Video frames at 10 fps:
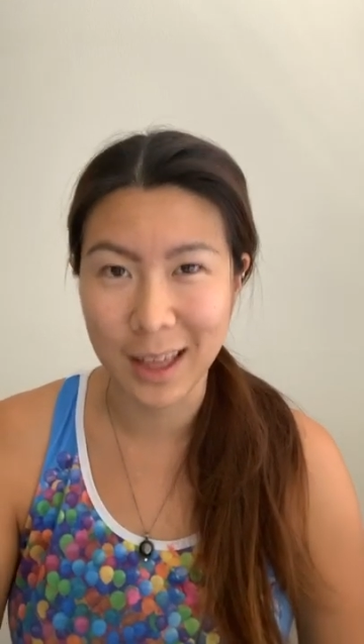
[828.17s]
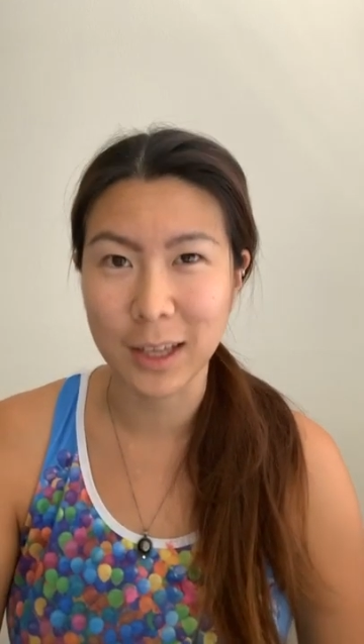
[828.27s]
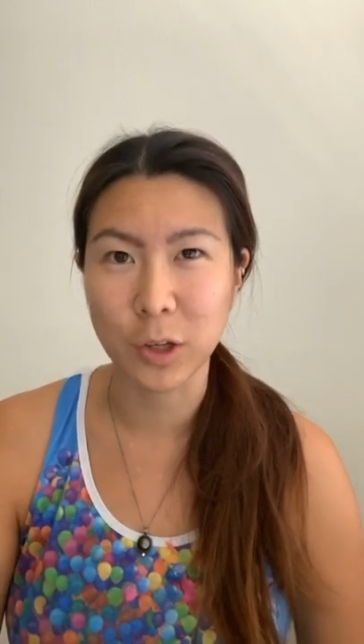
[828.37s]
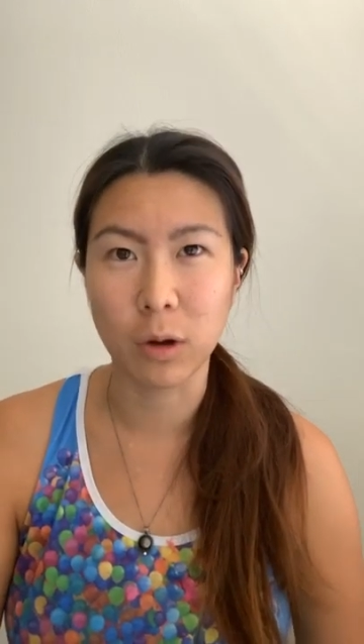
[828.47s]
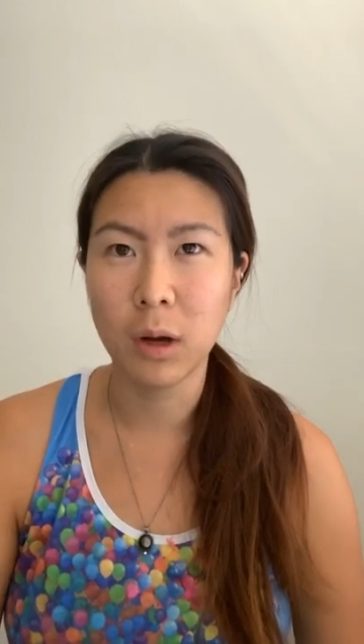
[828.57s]

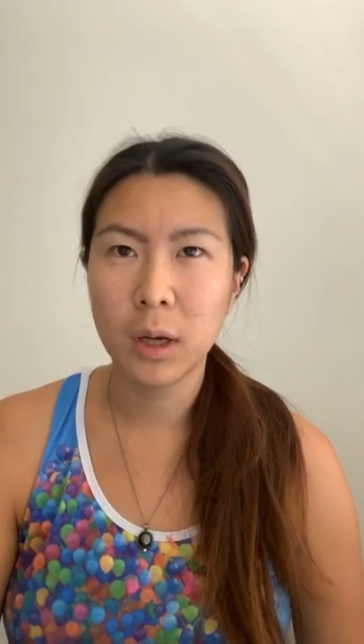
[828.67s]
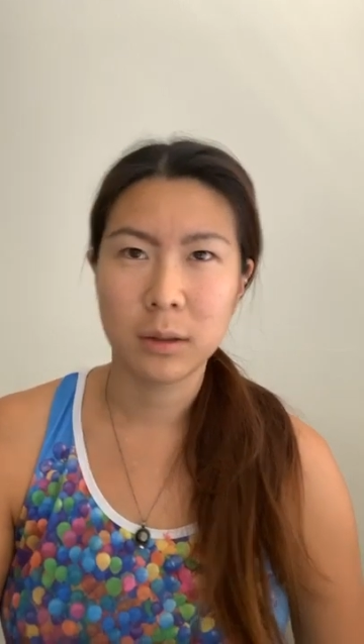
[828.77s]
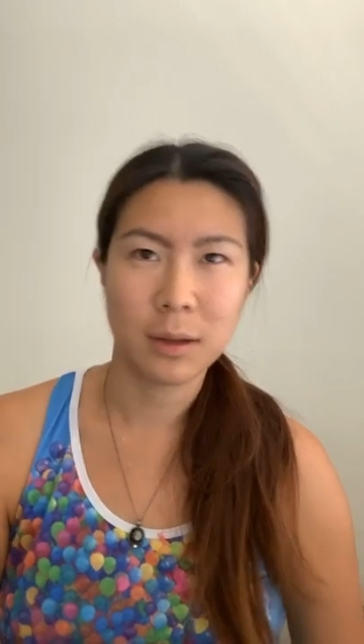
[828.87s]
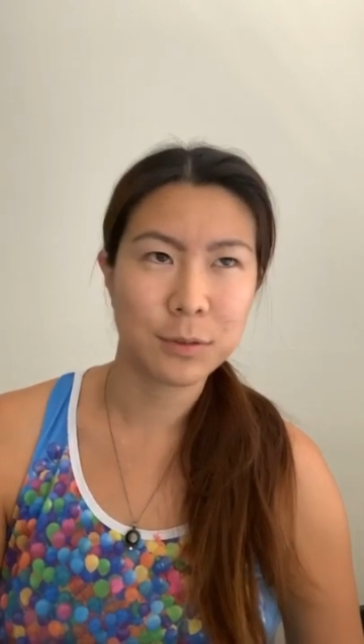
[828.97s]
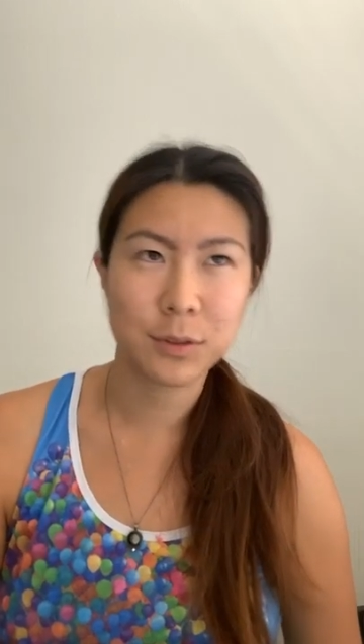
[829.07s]
like, you
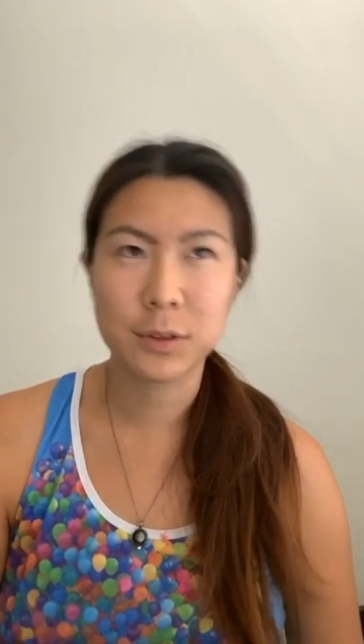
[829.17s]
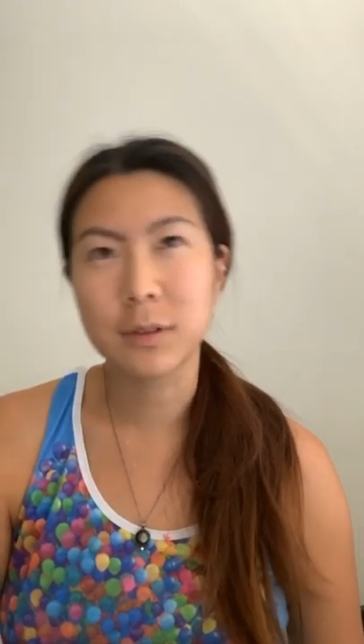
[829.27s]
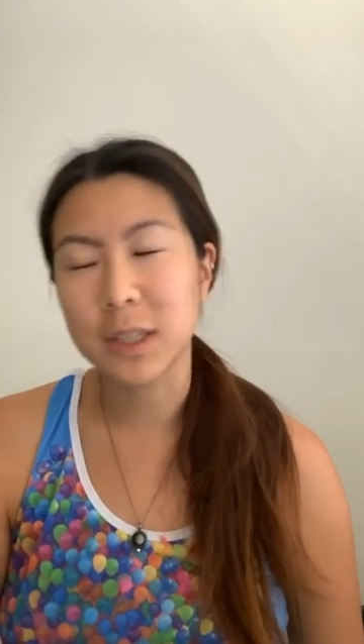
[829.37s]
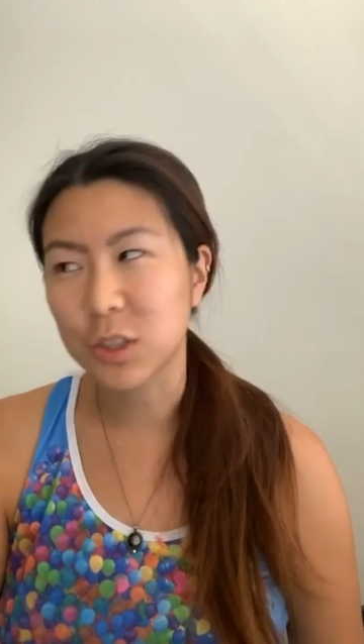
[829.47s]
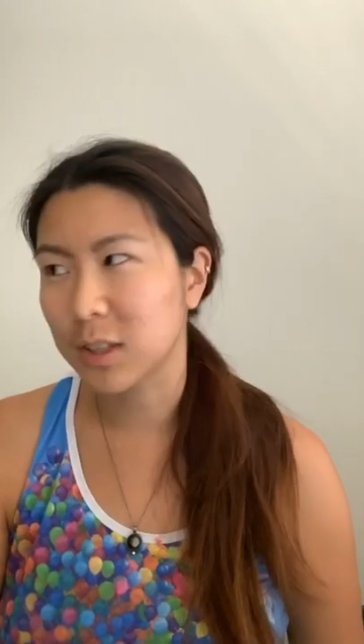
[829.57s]
have to do
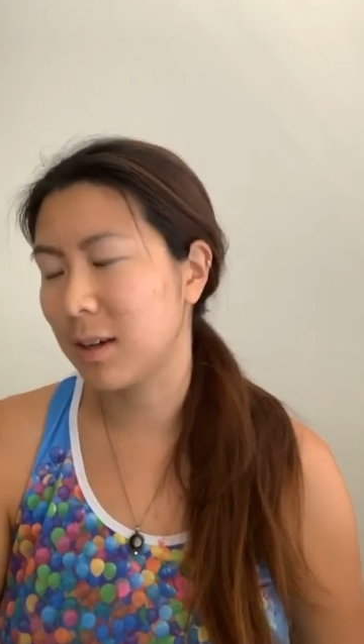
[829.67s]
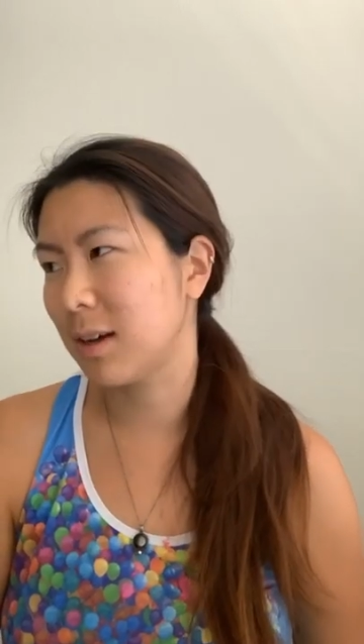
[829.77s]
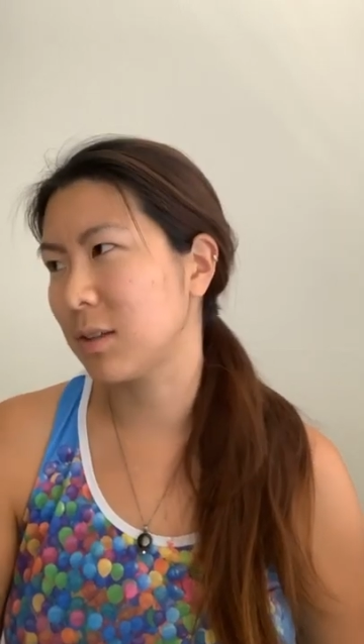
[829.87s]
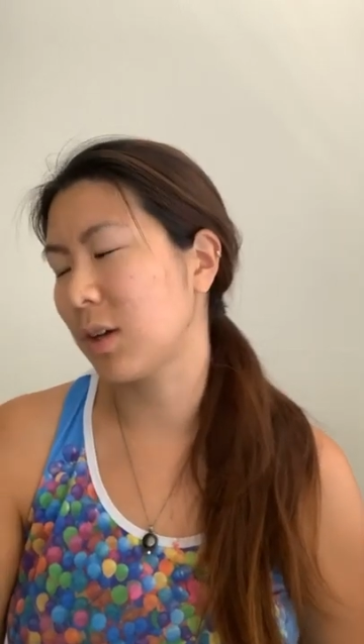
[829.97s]
dishes,